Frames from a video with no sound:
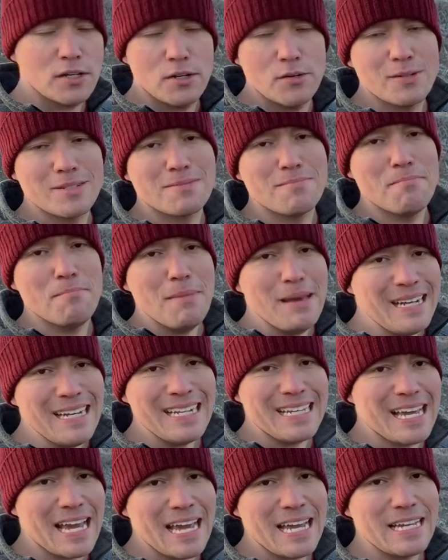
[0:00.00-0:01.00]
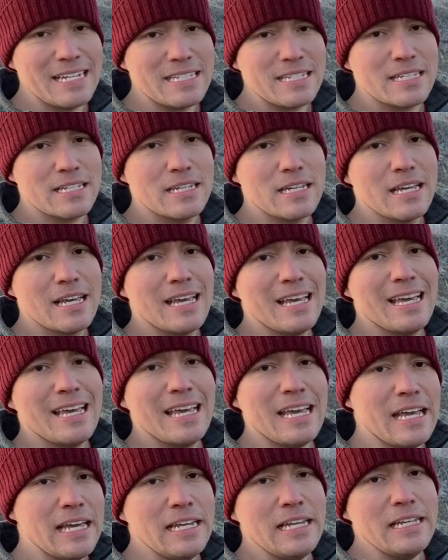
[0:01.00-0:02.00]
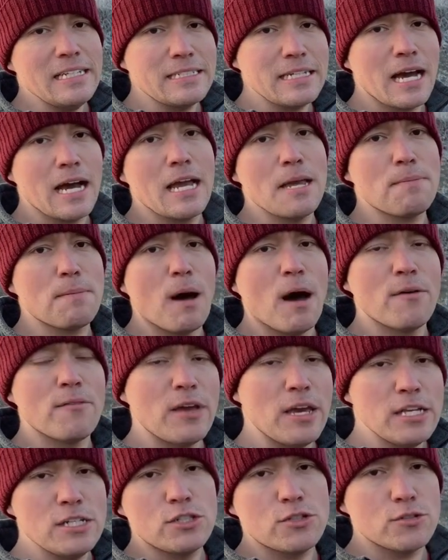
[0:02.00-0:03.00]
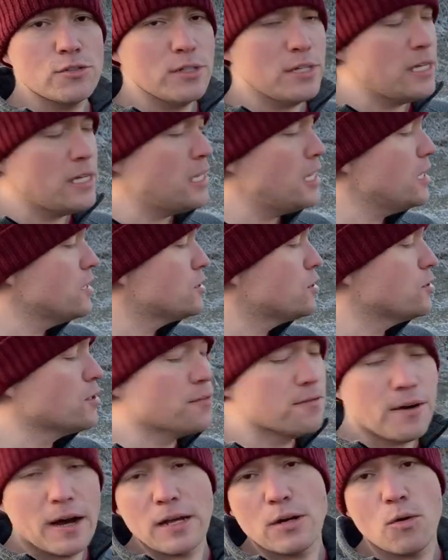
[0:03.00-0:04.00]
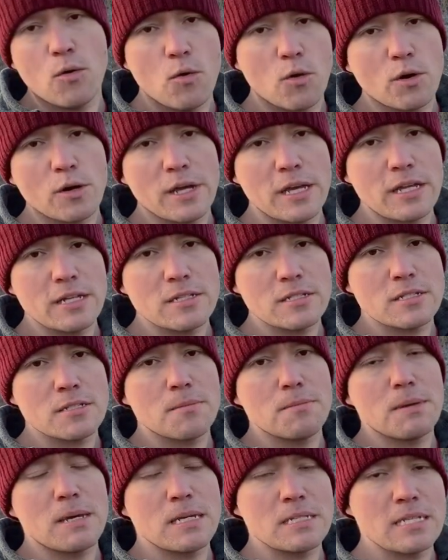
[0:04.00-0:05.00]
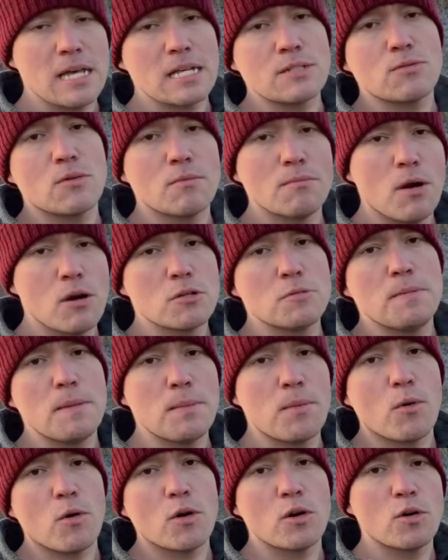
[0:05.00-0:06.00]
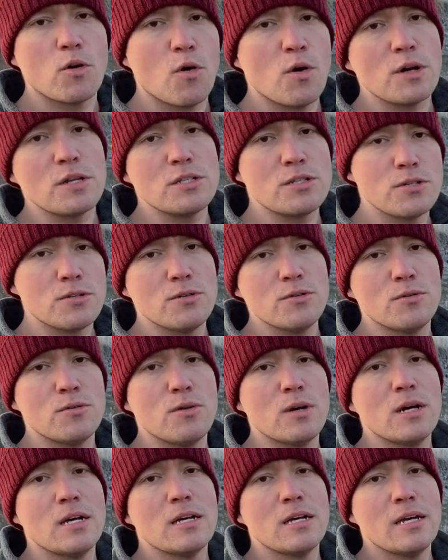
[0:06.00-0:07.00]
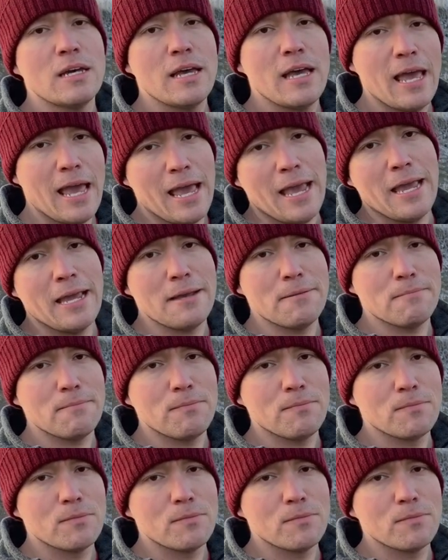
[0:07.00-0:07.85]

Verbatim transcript: do is mitigate any type of injury to the vital organs, because that's where most people are going to aim.